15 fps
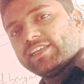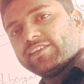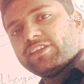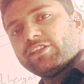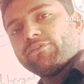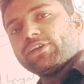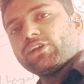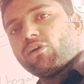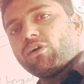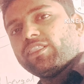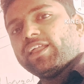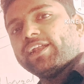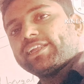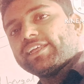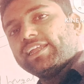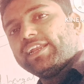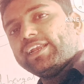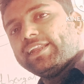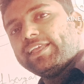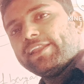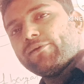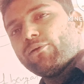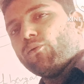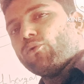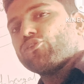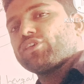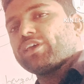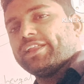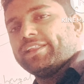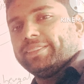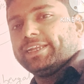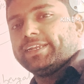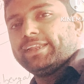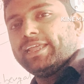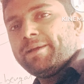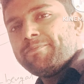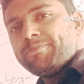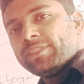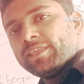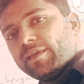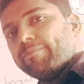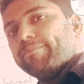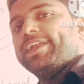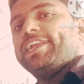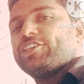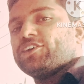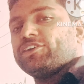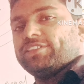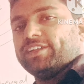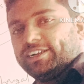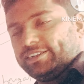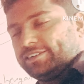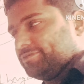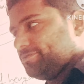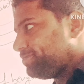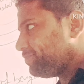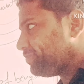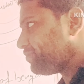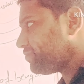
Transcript: region we call that Indian Ocean. That name mentioned that.